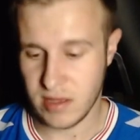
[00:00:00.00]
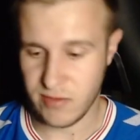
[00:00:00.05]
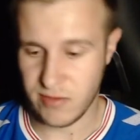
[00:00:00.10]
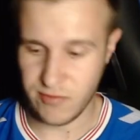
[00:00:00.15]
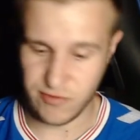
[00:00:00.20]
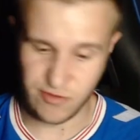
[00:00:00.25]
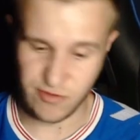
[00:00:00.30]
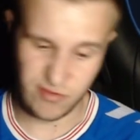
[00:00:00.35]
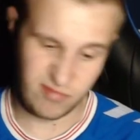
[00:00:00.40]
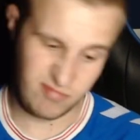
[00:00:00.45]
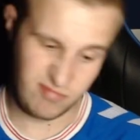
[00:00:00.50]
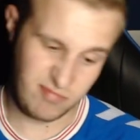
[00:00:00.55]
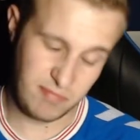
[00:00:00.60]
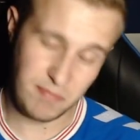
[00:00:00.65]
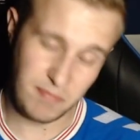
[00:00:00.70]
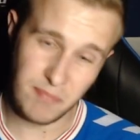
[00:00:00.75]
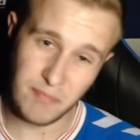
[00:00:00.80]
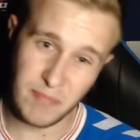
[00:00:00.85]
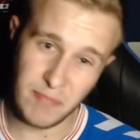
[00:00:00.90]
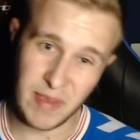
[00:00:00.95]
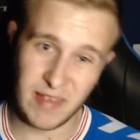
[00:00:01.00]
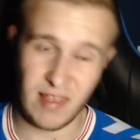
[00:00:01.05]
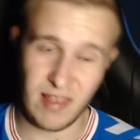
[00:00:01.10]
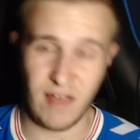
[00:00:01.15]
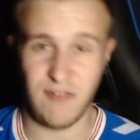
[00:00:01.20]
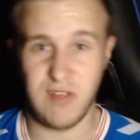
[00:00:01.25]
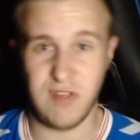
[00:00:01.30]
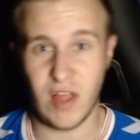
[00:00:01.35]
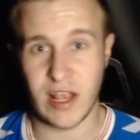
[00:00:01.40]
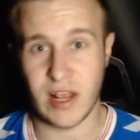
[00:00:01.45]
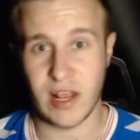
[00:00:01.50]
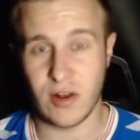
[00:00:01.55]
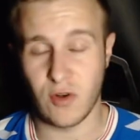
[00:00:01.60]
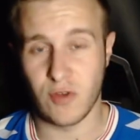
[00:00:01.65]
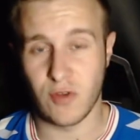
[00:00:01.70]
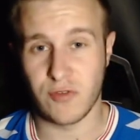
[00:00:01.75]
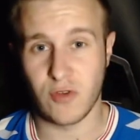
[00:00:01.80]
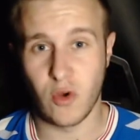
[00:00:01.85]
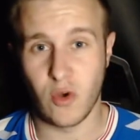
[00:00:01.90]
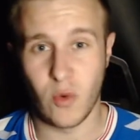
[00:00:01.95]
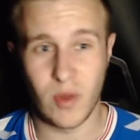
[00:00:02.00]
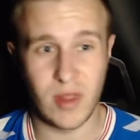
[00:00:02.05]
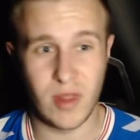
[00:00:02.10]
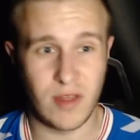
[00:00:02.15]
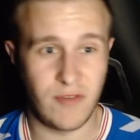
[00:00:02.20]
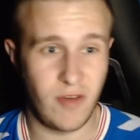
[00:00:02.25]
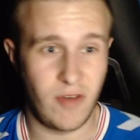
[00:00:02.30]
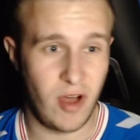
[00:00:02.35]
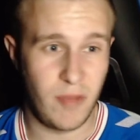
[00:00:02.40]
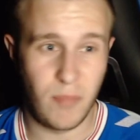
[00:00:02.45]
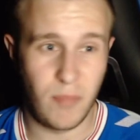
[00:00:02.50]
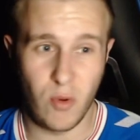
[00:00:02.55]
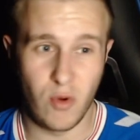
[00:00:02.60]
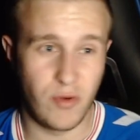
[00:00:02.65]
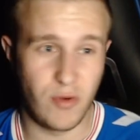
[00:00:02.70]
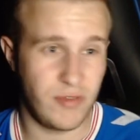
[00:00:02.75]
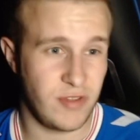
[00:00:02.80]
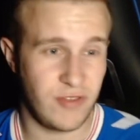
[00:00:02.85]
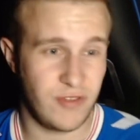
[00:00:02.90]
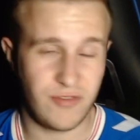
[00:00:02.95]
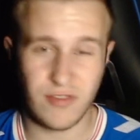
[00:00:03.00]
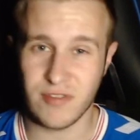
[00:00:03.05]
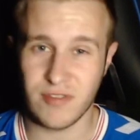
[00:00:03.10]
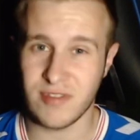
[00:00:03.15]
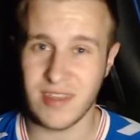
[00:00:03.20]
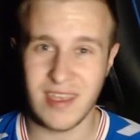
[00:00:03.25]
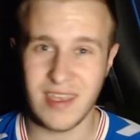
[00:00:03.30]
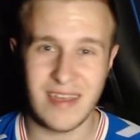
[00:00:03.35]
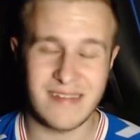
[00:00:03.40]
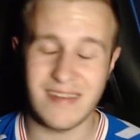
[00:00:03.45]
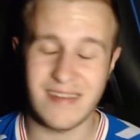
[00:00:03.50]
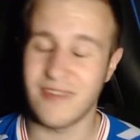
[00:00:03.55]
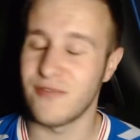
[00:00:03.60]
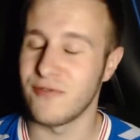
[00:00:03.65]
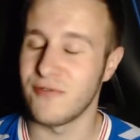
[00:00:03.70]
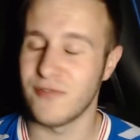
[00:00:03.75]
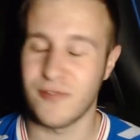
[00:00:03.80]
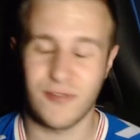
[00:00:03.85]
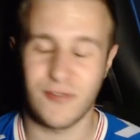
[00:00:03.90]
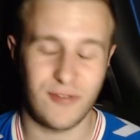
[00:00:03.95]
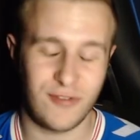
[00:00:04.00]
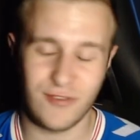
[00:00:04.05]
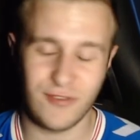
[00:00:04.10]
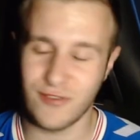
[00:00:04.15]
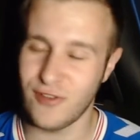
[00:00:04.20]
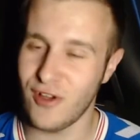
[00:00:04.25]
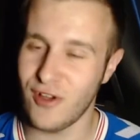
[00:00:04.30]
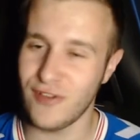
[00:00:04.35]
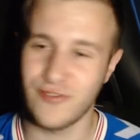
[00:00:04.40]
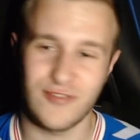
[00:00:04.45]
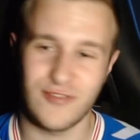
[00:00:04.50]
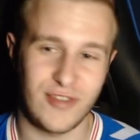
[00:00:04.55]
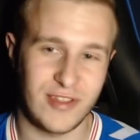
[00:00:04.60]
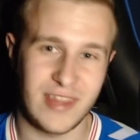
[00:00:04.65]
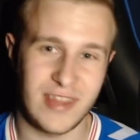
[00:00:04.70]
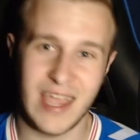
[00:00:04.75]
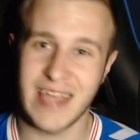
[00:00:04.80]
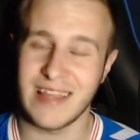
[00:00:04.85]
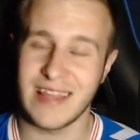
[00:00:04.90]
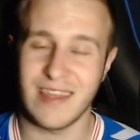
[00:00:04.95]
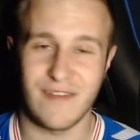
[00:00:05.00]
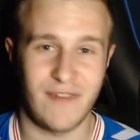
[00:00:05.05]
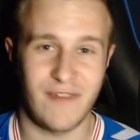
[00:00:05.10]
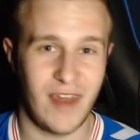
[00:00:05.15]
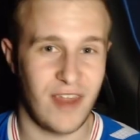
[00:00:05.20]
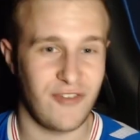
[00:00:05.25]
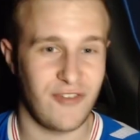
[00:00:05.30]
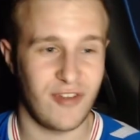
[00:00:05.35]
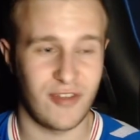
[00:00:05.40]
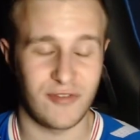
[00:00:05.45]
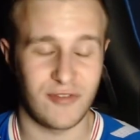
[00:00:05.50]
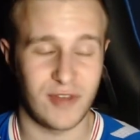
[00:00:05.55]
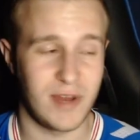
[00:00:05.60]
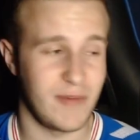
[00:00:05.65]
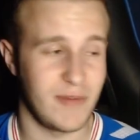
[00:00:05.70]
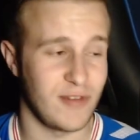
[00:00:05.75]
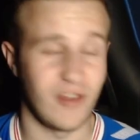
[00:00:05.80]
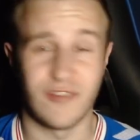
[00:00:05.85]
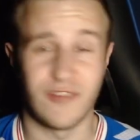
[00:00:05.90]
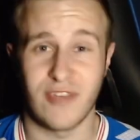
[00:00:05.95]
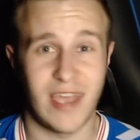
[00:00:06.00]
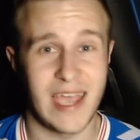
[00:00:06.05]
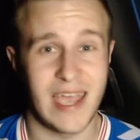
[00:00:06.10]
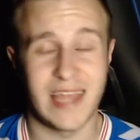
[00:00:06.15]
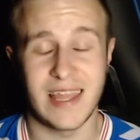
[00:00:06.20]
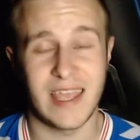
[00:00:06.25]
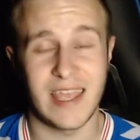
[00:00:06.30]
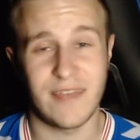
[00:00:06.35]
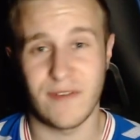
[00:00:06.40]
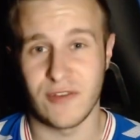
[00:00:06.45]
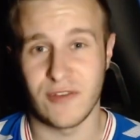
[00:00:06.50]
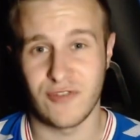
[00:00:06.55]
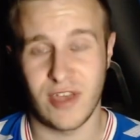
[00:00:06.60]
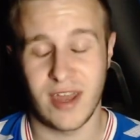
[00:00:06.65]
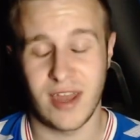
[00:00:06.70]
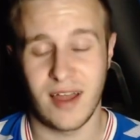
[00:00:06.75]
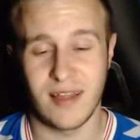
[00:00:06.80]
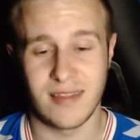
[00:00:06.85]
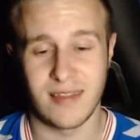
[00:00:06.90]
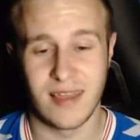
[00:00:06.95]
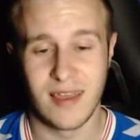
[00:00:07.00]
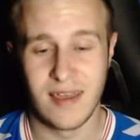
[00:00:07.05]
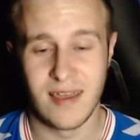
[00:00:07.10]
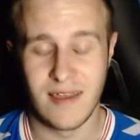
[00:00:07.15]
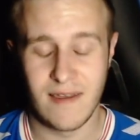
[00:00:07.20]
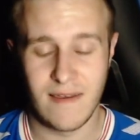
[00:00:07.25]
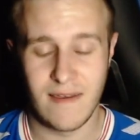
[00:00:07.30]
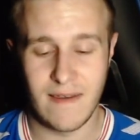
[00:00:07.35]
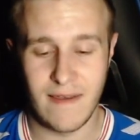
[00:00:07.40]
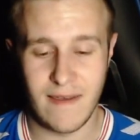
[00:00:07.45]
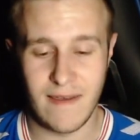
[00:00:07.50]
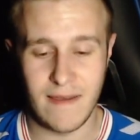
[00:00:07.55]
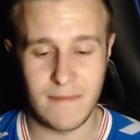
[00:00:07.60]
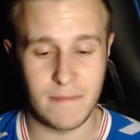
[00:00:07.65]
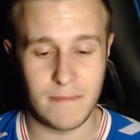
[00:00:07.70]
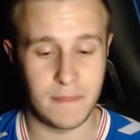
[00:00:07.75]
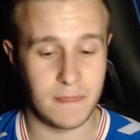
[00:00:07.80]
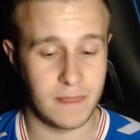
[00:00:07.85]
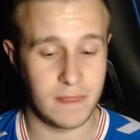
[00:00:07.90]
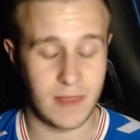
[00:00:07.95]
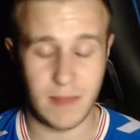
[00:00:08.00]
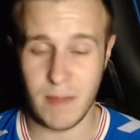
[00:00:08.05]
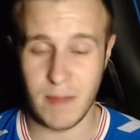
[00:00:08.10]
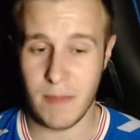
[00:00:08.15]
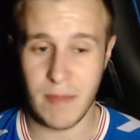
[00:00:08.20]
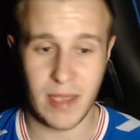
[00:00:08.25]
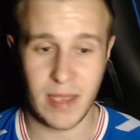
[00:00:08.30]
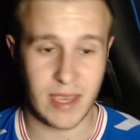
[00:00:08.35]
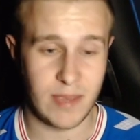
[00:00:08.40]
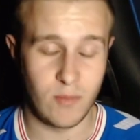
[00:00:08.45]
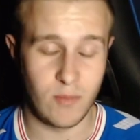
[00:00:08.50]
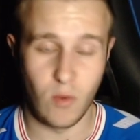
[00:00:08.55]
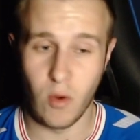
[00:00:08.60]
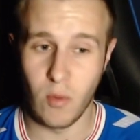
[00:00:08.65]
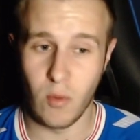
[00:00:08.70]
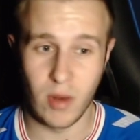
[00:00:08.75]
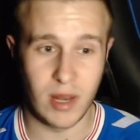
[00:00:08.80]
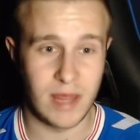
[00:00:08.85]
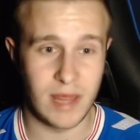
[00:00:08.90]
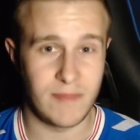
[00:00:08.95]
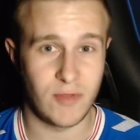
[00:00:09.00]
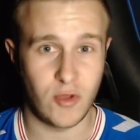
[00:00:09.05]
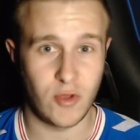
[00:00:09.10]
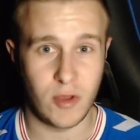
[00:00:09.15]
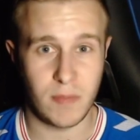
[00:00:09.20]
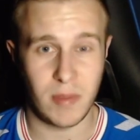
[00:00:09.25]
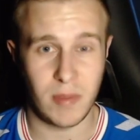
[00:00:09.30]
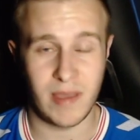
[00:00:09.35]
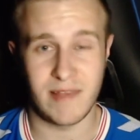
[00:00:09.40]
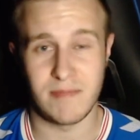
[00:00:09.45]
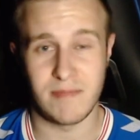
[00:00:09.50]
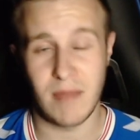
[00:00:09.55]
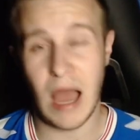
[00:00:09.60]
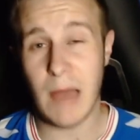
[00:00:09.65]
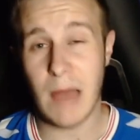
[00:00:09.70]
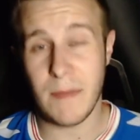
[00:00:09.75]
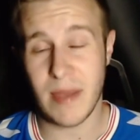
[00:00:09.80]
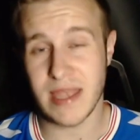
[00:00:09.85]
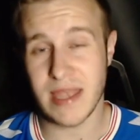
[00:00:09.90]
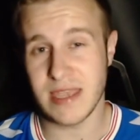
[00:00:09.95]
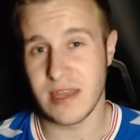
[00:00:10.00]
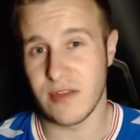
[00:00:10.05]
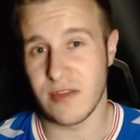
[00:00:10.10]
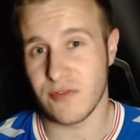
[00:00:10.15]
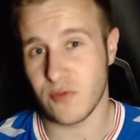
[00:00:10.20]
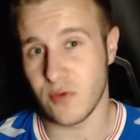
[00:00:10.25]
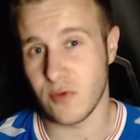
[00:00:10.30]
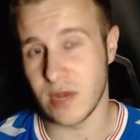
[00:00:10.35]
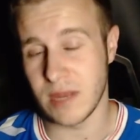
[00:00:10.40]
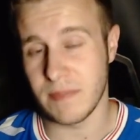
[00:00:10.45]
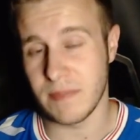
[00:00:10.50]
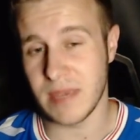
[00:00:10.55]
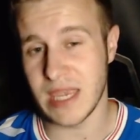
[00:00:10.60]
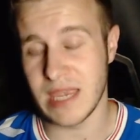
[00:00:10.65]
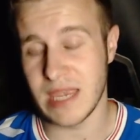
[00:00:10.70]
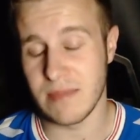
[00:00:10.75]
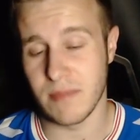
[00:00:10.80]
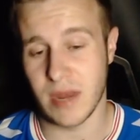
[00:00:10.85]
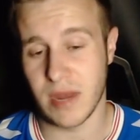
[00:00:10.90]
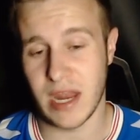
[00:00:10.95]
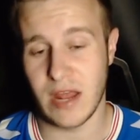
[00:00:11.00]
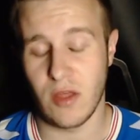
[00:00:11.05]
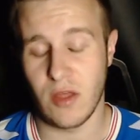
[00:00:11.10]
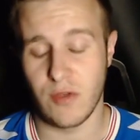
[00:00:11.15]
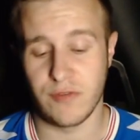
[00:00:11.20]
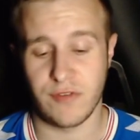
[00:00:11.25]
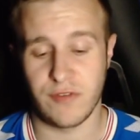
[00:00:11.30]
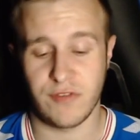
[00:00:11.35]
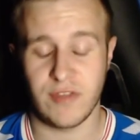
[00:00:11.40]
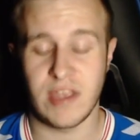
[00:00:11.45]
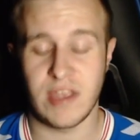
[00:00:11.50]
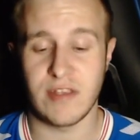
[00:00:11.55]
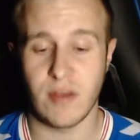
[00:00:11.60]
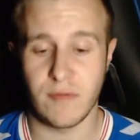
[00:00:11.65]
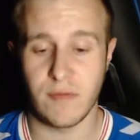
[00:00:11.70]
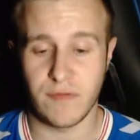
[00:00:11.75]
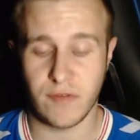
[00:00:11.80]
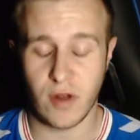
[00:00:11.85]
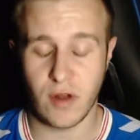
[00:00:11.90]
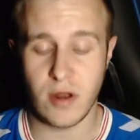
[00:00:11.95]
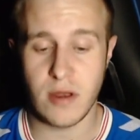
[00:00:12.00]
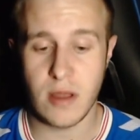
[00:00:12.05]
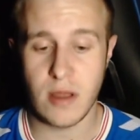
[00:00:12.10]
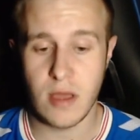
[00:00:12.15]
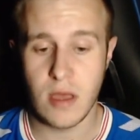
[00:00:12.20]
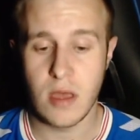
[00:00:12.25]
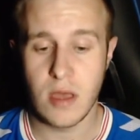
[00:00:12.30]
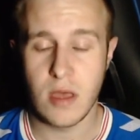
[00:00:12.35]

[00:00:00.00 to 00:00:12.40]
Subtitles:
It was just basically a flick across goal into the far post. He is such a deadly finisher. It's going to be such a headache for Gerrard to be picking what one of them two he plays. In my opinion, it's going to be Morelos that stays up front.